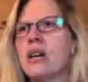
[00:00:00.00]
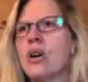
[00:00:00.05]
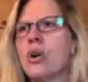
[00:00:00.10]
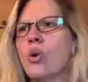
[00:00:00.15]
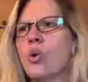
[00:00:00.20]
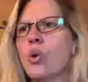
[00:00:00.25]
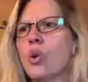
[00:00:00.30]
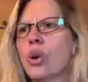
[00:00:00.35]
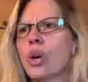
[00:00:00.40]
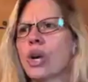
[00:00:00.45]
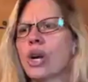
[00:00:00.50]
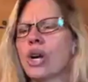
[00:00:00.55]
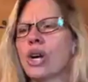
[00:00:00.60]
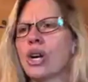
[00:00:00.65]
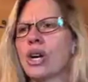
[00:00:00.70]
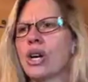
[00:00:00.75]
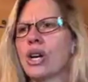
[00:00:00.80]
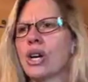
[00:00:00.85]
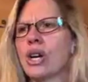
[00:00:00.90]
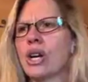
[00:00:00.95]

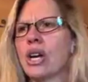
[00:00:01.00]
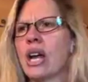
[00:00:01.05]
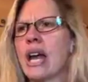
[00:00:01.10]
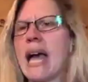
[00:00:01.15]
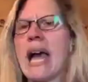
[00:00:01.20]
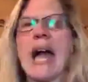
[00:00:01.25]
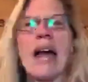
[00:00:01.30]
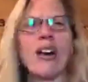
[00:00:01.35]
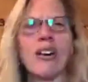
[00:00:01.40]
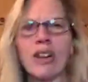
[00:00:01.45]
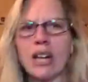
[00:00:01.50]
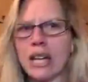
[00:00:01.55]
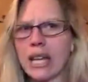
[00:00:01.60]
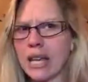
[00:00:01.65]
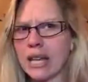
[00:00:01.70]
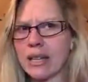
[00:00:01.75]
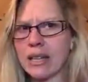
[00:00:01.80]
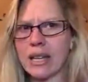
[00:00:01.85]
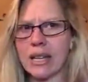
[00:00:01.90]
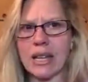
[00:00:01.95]
or
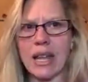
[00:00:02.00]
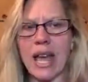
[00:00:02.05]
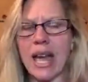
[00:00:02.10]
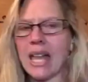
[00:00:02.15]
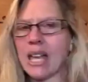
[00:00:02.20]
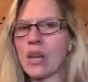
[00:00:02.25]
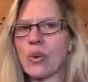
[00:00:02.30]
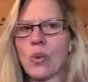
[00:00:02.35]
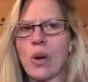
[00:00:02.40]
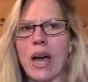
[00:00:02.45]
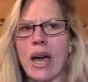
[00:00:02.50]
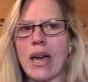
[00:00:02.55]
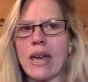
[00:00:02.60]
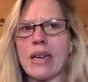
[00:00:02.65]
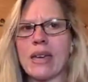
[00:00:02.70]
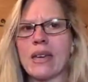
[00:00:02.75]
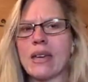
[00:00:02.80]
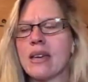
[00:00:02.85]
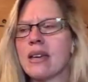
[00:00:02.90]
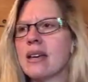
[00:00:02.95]
arrogant in any way,